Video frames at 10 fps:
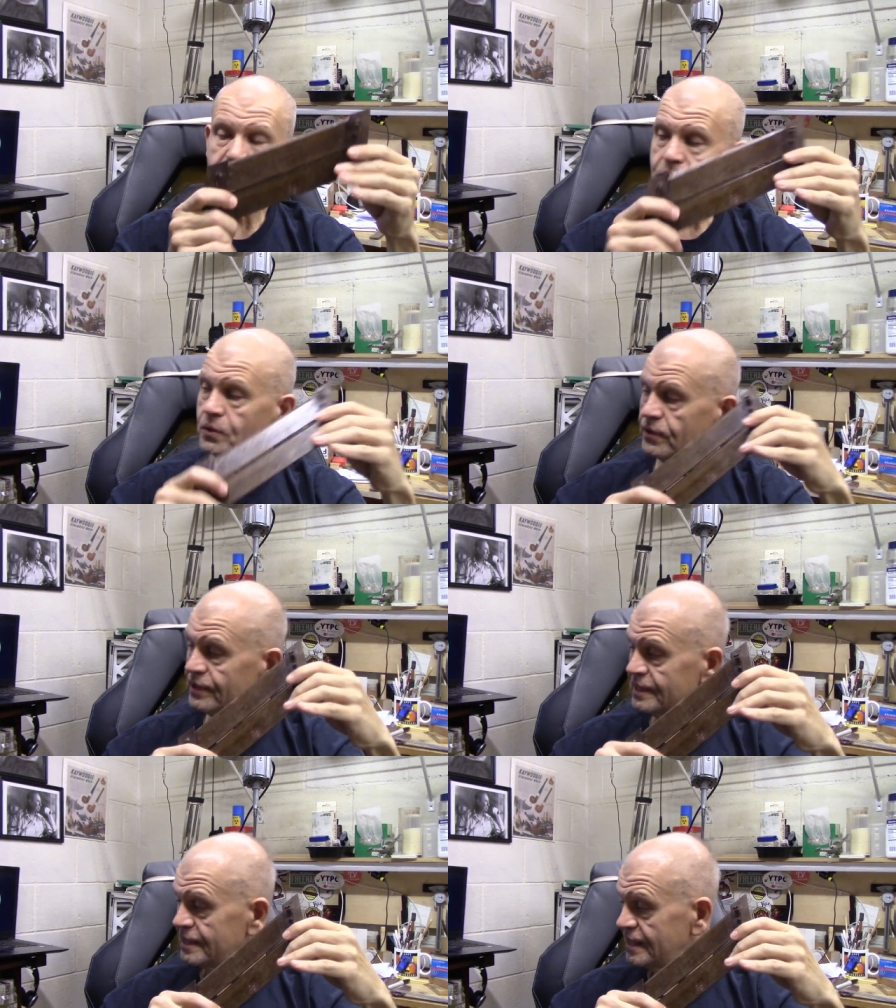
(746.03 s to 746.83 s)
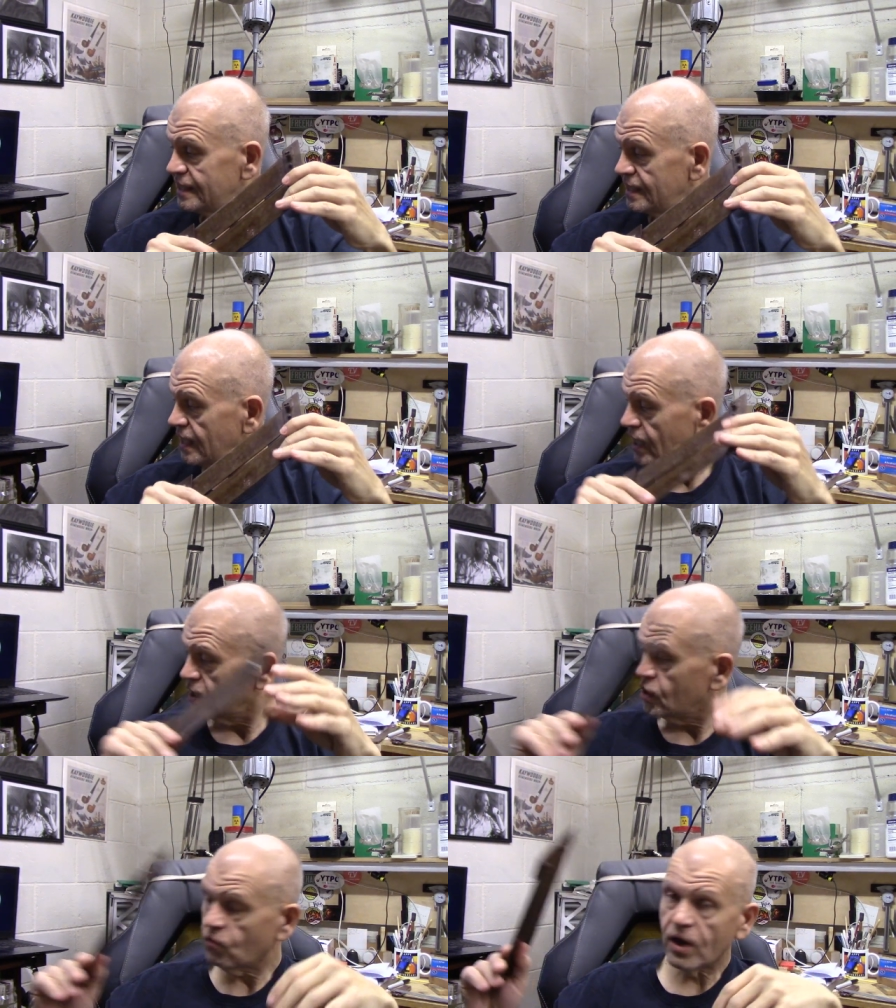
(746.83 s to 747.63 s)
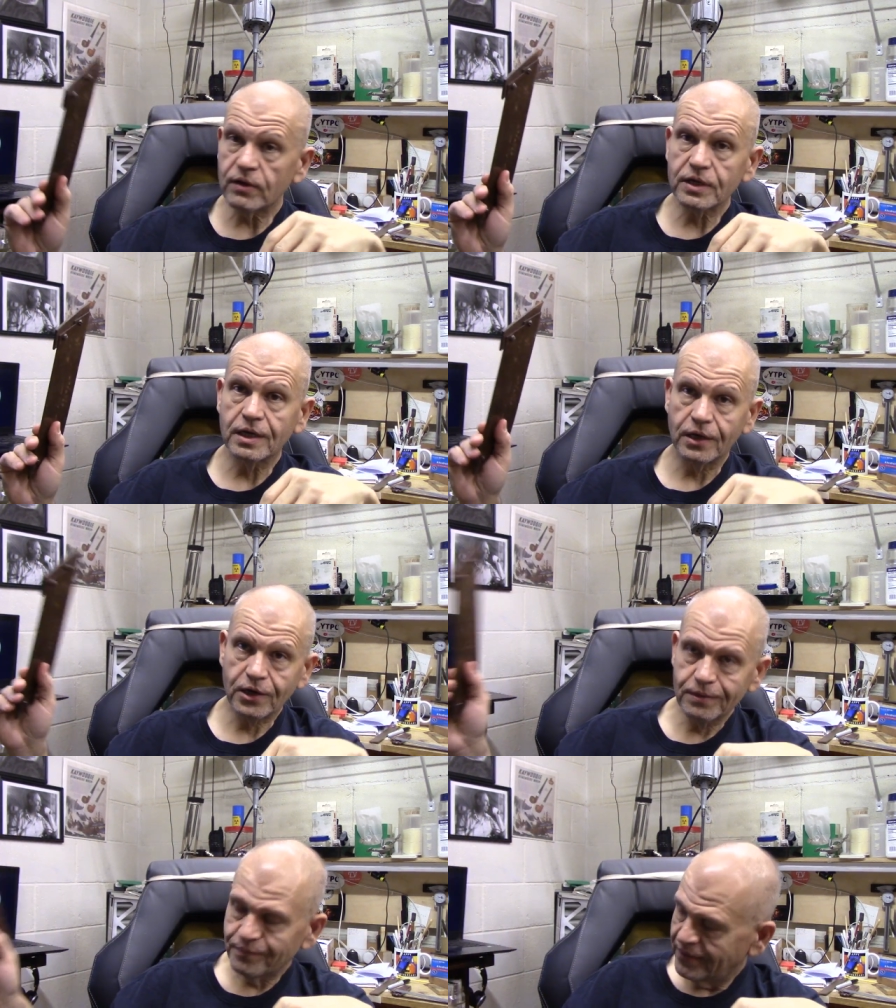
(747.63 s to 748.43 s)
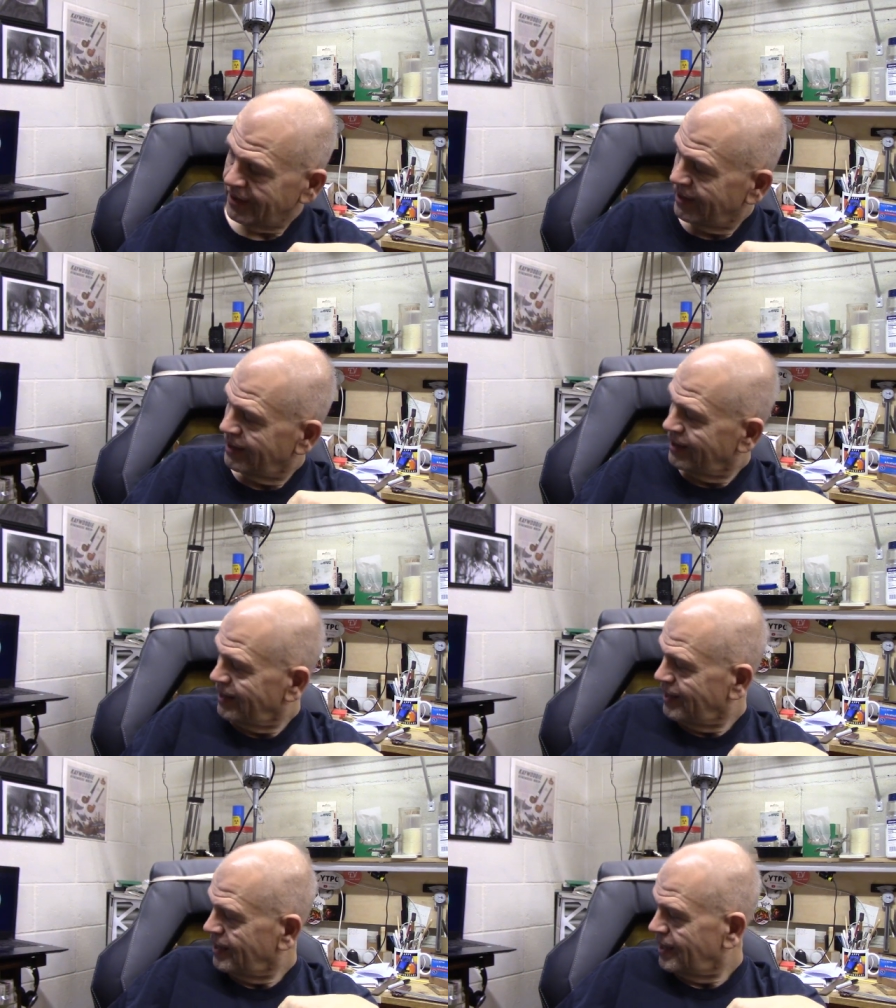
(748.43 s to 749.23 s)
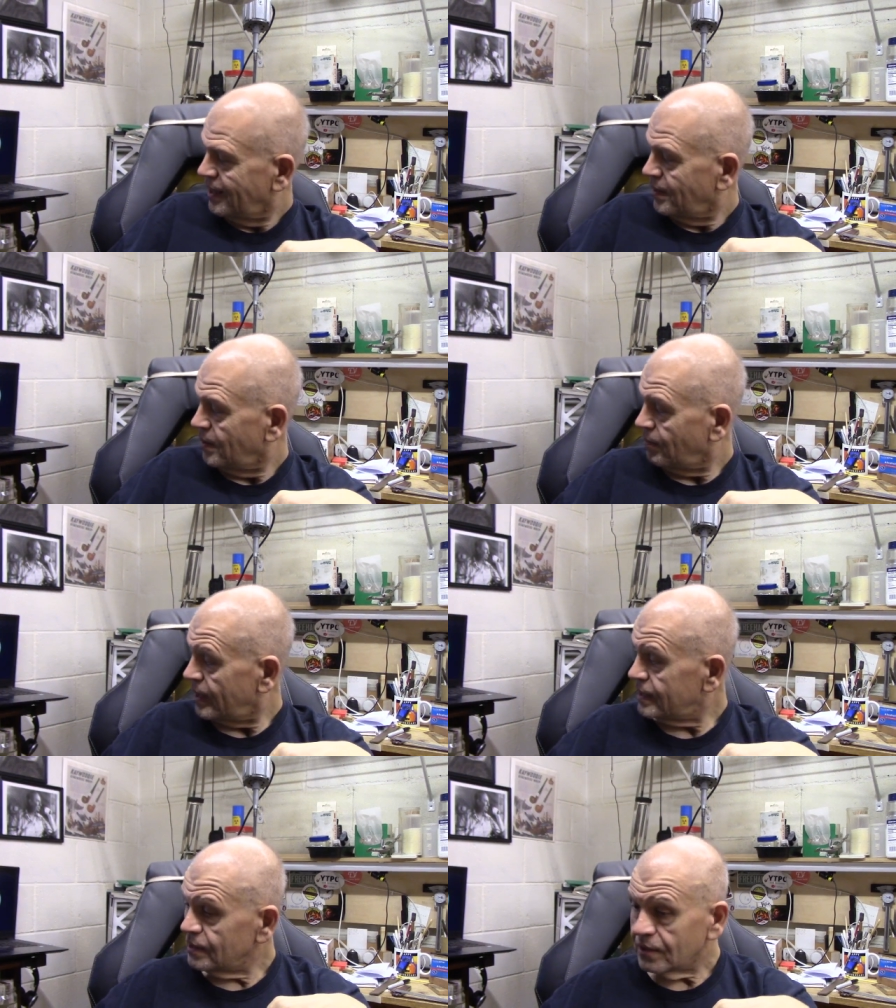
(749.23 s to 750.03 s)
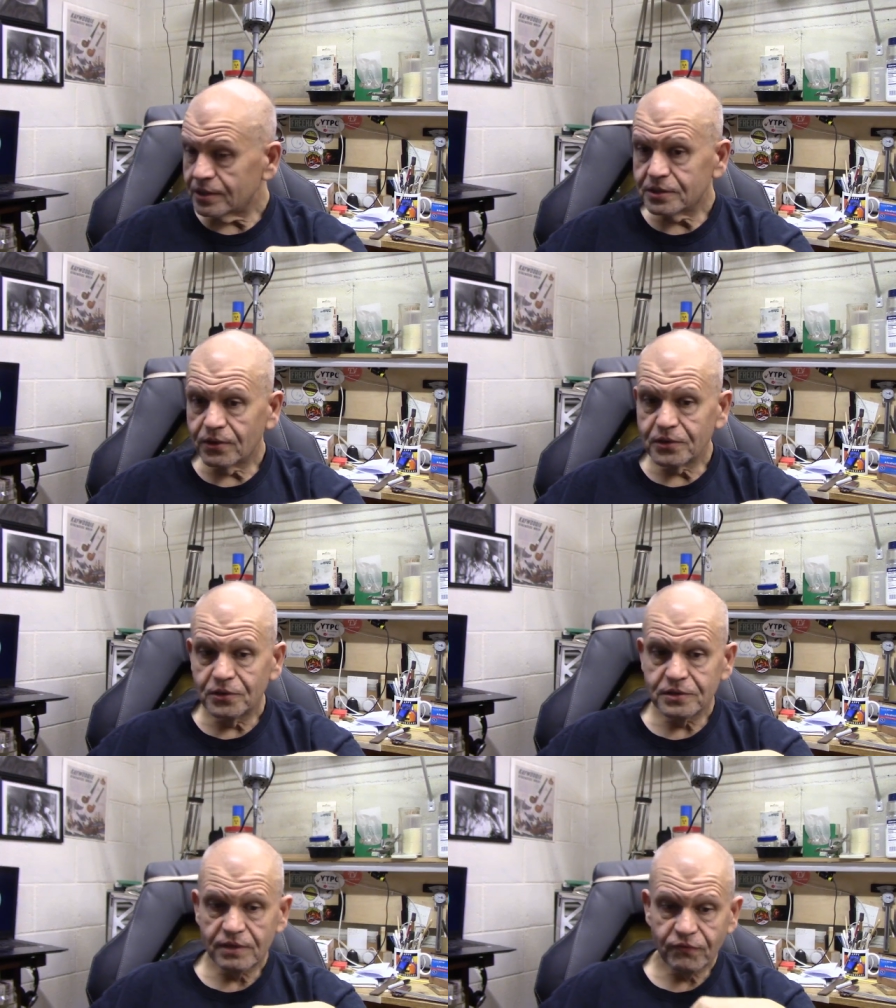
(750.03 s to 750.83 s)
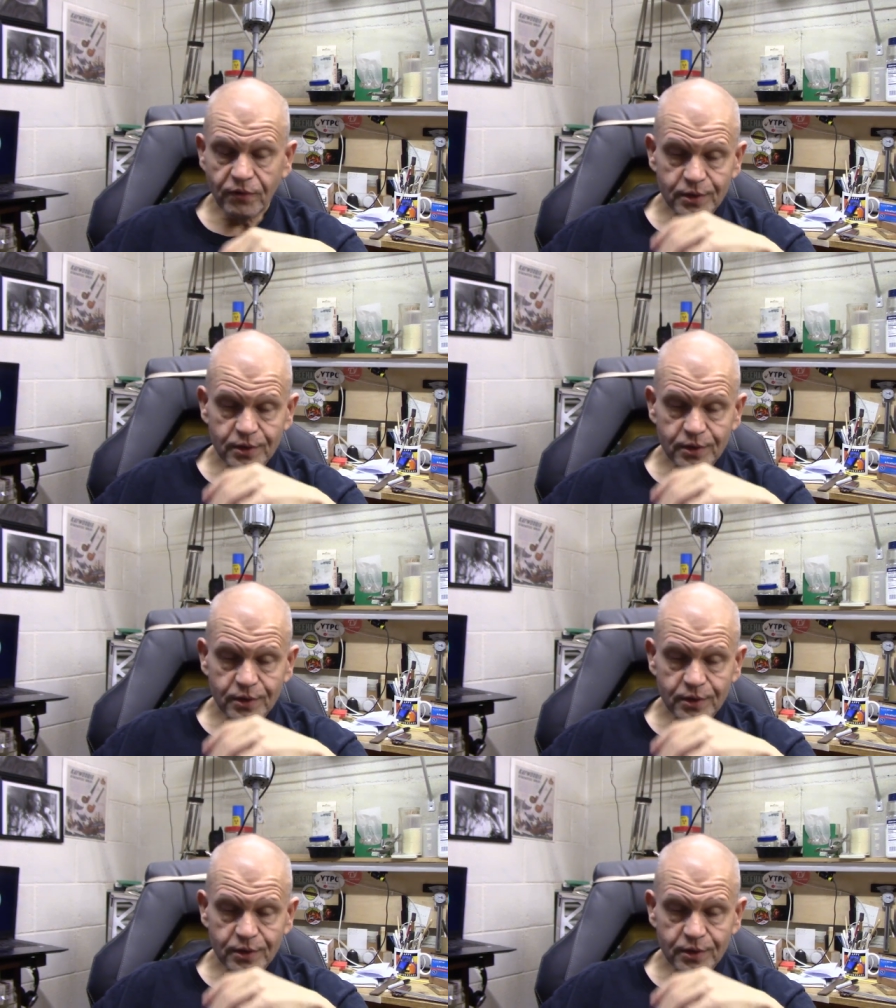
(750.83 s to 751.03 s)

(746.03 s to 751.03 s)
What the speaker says: cool. The TD Kraut Cutter. My in-laws don't use it for